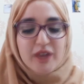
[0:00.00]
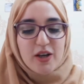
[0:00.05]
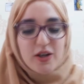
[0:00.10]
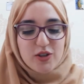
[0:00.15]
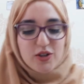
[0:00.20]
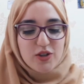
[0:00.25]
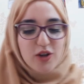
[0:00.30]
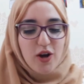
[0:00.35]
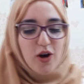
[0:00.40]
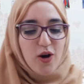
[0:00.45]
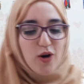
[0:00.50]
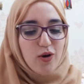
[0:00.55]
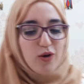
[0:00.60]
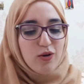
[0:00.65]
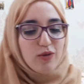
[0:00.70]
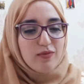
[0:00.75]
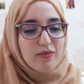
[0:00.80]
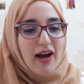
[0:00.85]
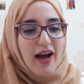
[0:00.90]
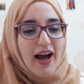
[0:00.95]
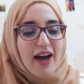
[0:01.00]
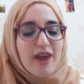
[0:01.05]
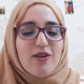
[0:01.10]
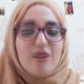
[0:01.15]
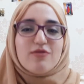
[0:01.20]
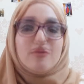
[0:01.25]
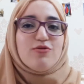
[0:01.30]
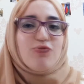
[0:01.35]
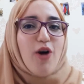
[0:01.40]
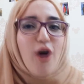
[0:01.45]
So I
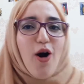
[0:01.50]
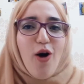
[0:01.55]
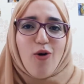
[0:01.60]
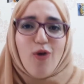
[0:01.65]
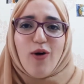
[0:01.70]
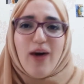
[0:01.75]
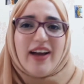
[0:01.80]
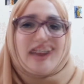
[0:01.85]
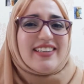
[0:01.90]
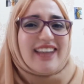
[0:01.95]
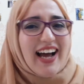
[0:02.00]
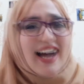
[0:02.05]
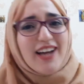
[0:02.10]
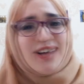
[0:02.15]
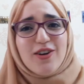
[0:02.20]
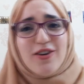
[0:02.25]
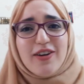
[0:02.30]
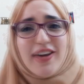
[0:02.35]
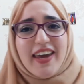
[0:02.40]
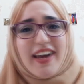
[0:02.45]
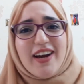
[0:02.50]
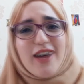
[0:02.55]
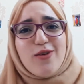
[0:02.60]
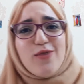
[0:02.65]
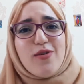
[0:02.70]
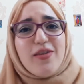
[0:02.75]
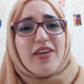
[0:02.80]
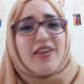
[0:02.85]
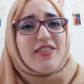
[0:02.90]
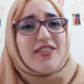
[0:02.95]
don't know, and I don't care
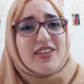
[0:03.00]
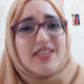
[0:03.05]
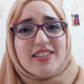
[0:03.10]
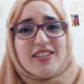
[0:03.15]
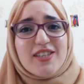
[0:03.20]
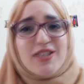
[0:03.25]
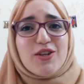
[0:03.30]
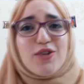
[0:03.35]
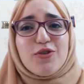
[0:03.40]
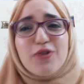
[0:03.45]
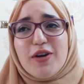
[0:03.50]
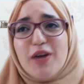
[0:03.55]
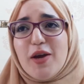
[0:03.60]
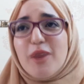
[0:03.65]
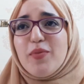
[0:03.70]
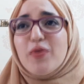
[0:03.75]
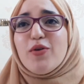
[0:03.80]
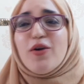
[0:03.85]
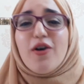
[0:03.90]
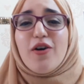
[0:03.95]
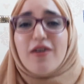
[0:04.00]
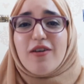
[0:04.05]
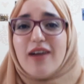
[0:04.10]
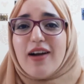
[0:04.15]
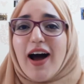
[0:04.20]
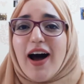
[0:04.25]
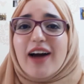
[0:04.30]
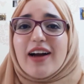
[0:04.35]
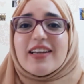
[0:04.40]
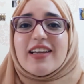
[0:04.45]
whether this is Koreaboo or
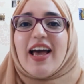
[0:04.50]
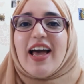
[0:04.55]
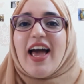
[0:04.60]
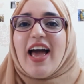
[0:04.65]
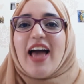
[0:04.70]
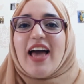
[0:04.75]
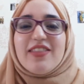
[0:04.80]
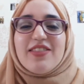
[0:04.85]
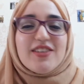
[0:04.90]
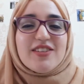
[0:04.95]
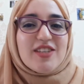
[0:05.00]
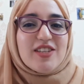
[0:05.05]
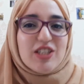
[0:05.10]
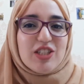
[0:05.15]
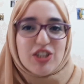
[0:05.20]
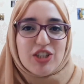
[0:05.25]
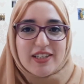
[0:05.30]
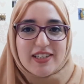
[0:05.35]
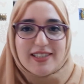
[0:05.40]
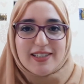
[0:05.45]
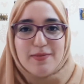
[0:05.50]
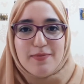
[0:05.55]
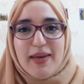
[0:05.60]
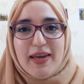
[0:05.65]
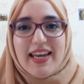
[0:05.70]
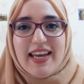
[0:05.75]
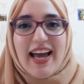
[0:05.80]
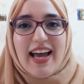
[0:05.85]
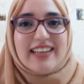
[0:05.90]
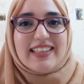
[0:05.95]
not. This is just
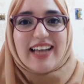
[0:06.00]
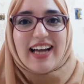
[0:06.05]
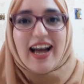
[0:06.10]
me, and